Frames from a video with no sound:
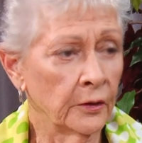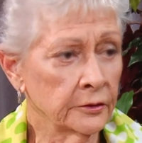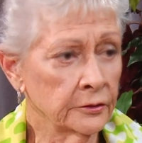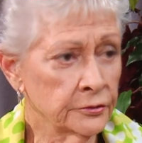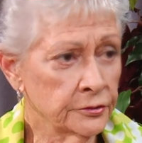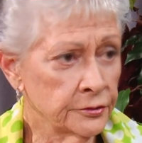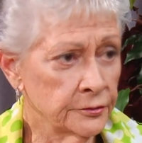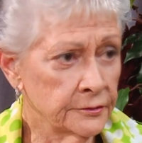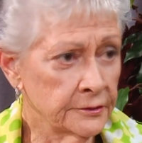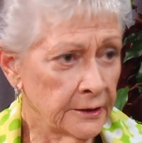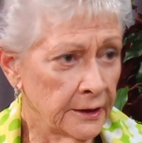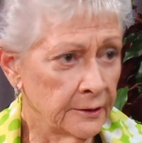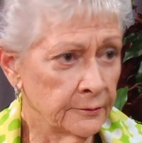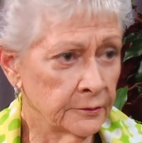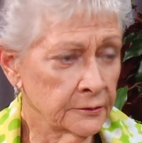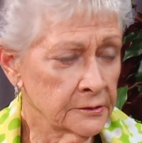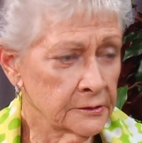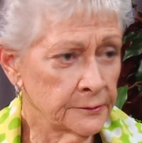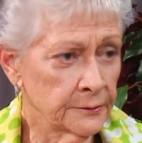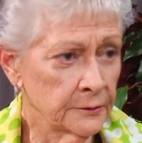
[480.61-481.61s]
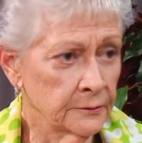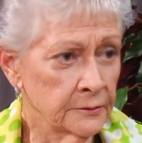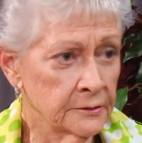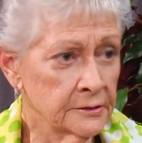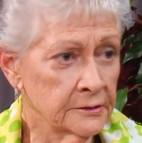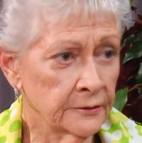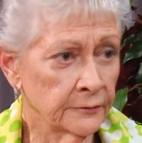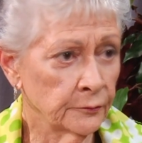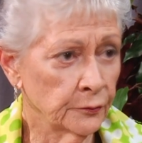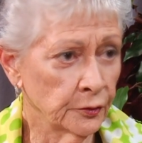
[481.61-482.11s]
or 2
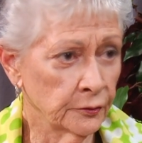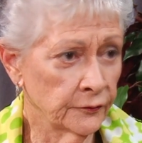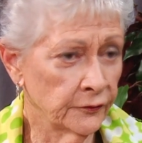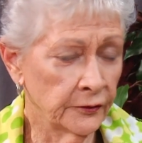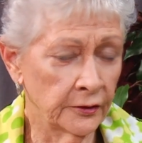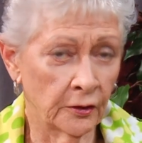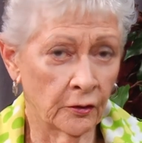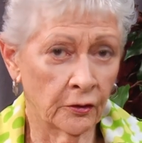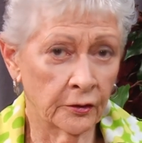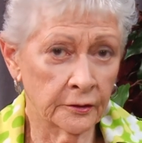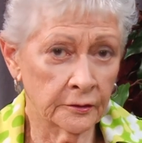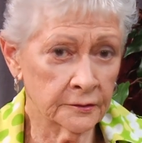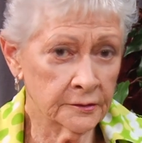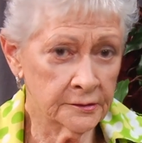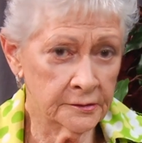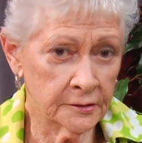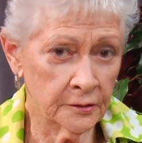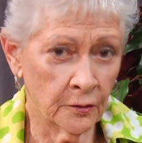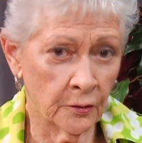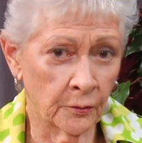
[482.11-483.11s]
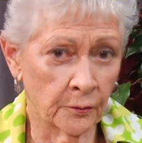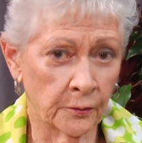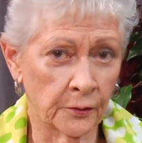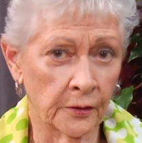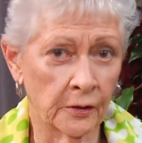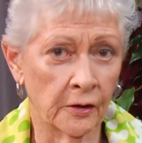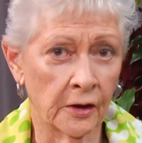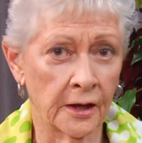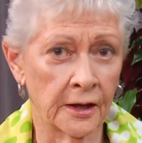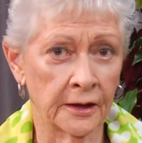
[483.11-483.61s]
tablespoons of Murphy oil soap
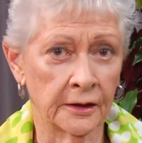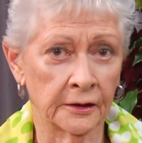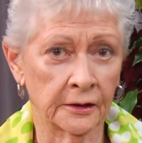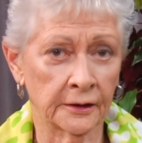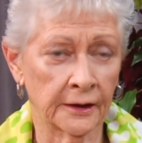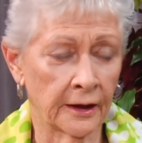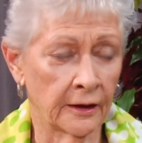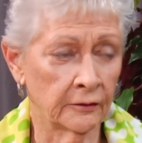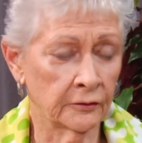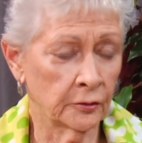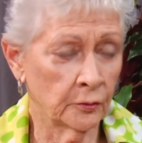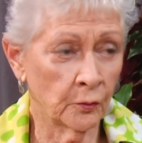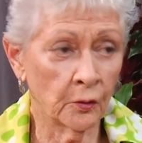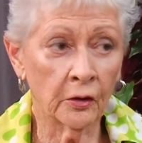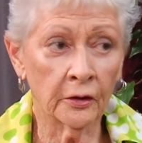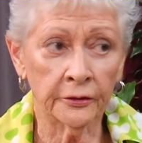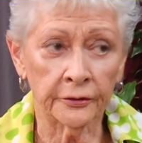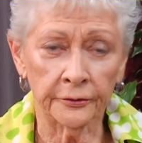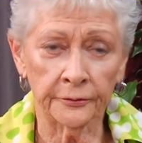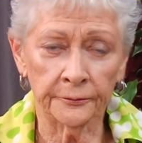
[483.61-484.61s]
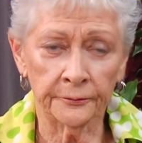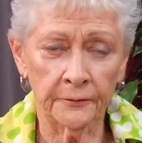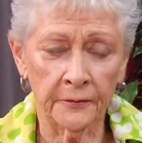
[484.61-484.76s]
in a gallon of water.